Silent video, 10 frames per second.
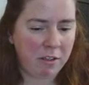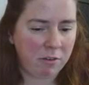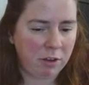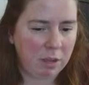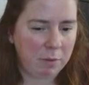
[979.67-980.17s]
is a
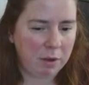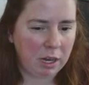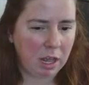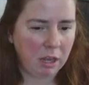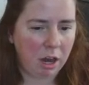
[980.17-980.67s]
really pretty
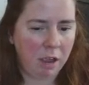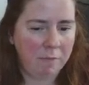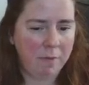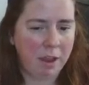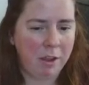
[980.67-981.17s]
color. Oh,
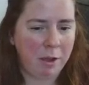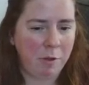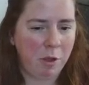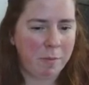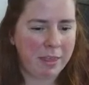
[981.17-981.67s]
okay,
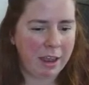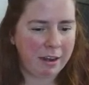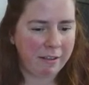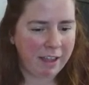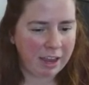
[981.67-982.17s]
we'll open that in
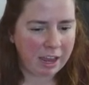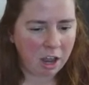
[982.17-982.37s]
a second.